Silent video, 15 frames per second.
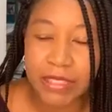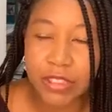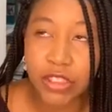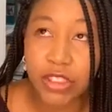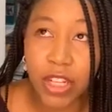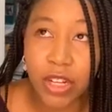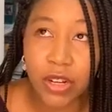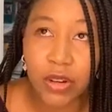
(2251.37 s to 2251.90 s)

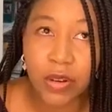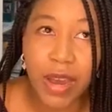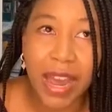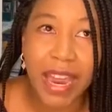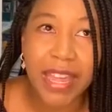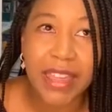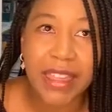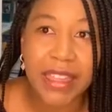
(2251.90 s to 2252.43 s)
So
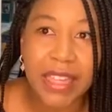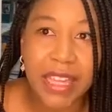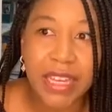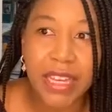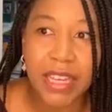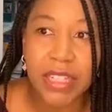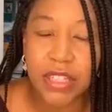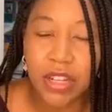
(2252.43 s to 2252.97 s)
I
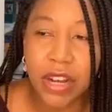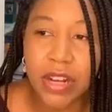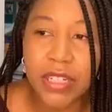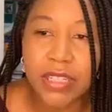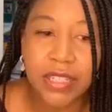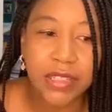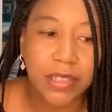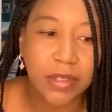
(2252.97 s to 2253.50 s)
think I
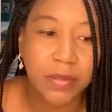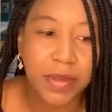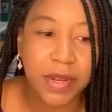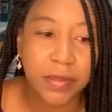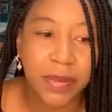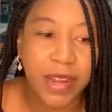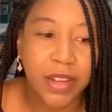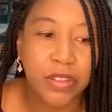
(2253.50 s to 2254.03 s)
talked a little bit
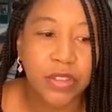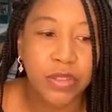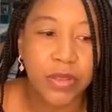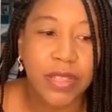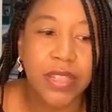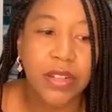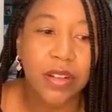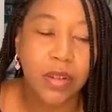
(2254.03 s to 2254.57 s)
about
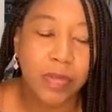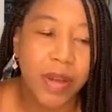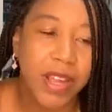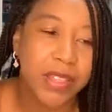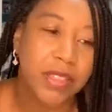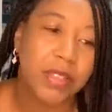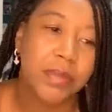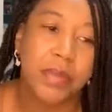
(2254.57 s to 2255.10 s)
doing the
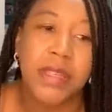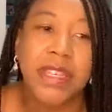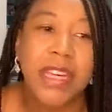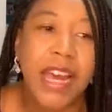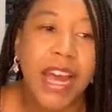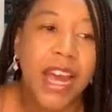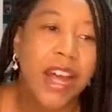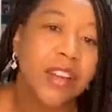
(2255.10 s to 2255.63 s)

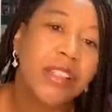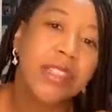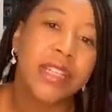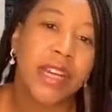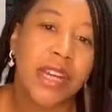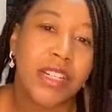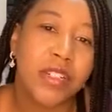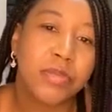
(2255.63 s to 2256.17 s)
colposcopy. I'll
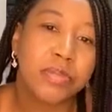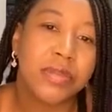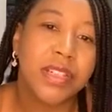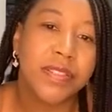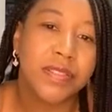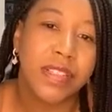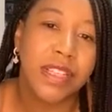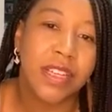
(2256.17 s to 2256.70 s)
touch
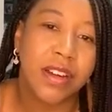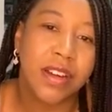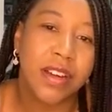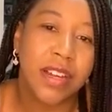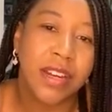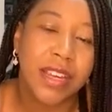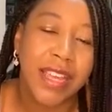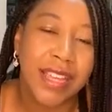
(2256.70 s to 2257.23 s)
briefly
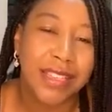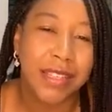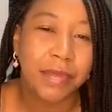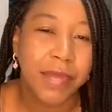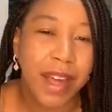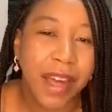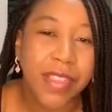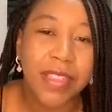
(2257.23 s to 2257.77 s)
on
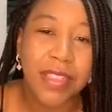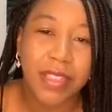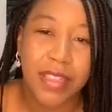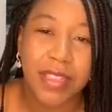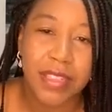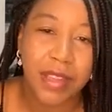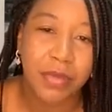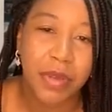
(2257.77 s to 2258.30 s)
some other
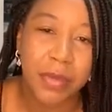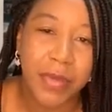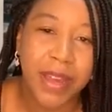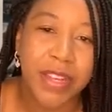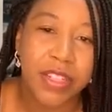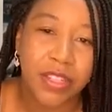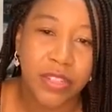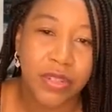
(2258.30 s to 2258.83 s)
things that we
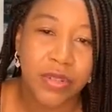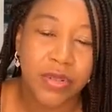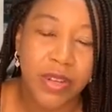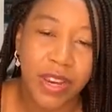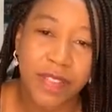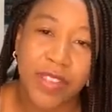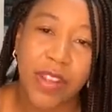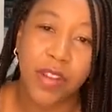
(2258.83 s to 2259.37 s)
might do
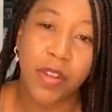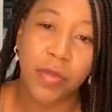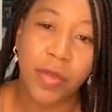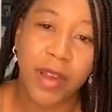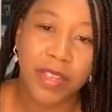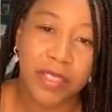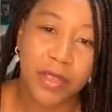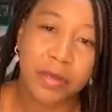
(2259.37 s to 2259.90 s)
if the
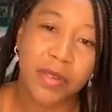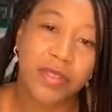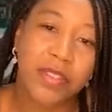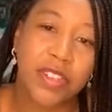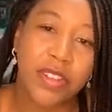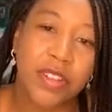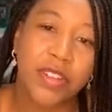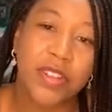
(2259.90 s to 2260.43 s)
colposcopy
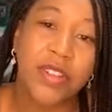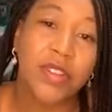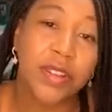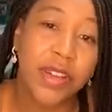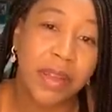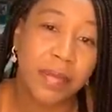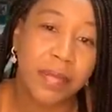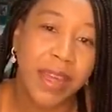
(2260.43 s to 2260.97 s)
results
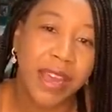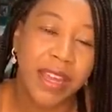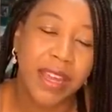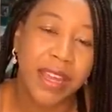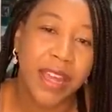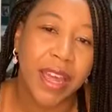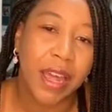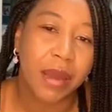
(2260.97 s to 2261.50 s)
also come back
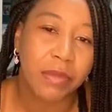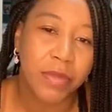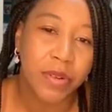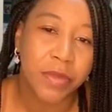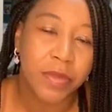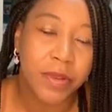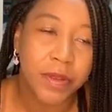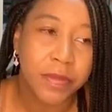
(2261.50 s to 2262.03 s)

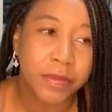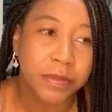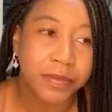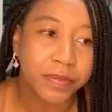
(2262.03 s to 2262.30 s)
abnormal.